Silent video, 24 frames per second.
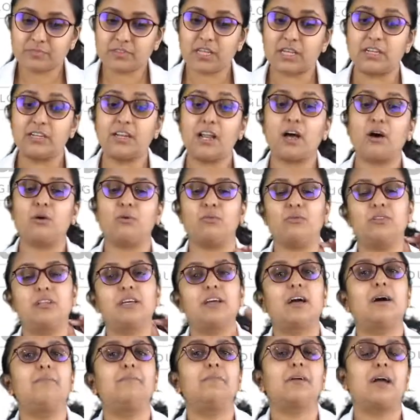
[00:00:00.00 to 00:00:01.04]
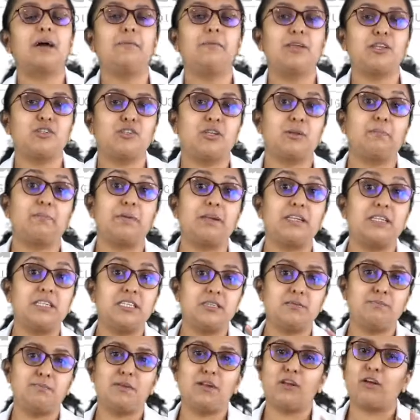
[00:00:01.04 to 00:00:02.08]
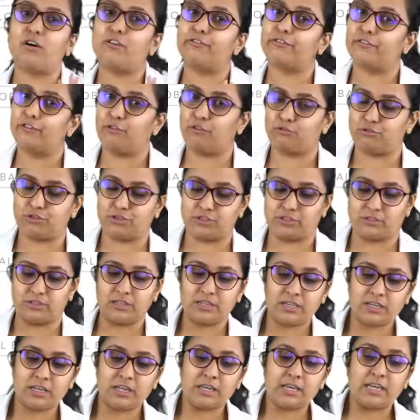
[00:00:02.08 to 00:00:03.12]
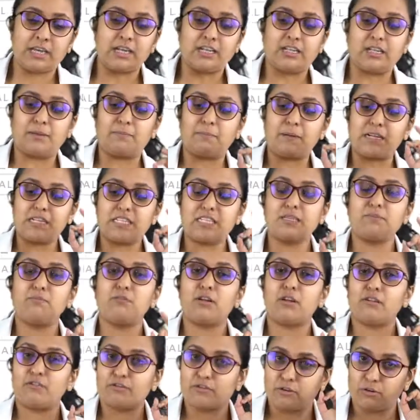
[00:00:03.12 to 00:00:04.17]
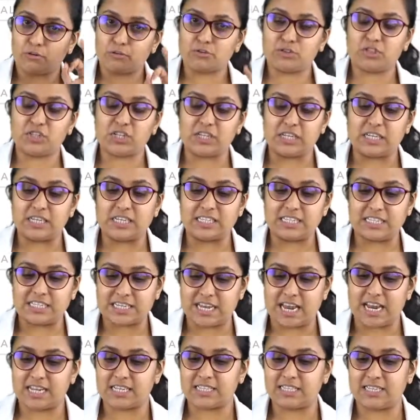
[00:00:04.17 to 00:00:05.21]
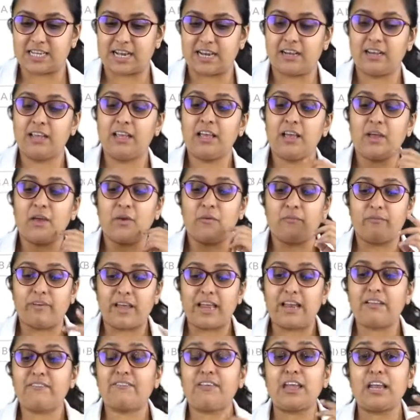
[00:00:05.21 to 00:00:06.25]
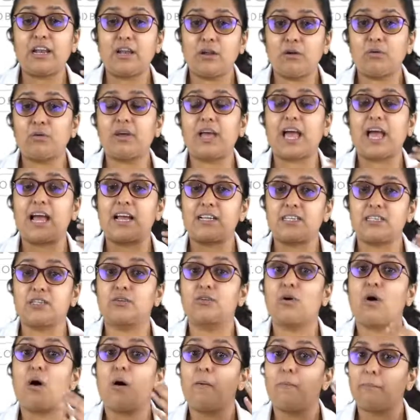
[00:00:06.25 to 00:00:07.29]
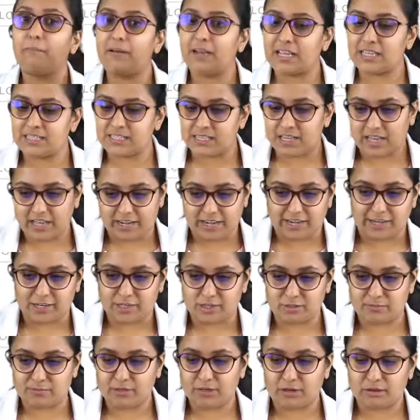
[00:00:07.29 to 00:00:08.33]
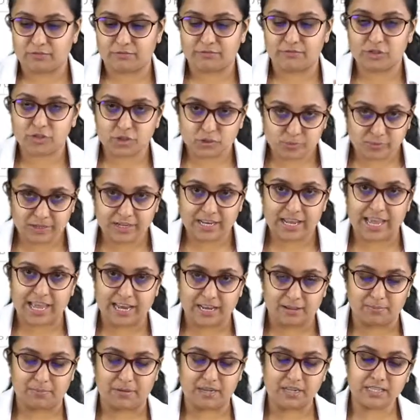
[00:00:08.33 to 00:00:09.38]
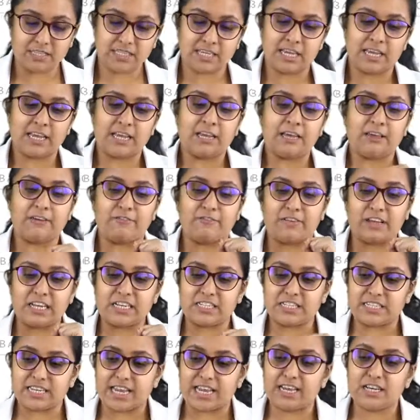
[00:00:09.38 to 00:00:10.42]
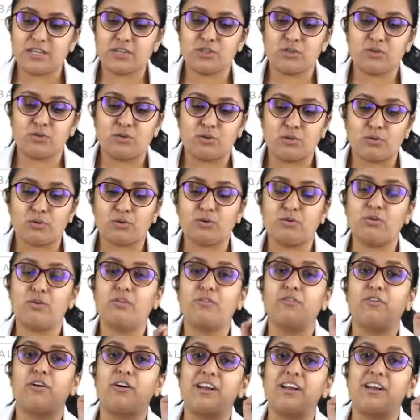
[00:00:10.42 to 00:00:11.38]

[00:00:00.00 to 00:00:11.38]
Now, coming to the principle of closure. The principle of closure here states that when we look at a complex arrangement of visual elements, we tend to look for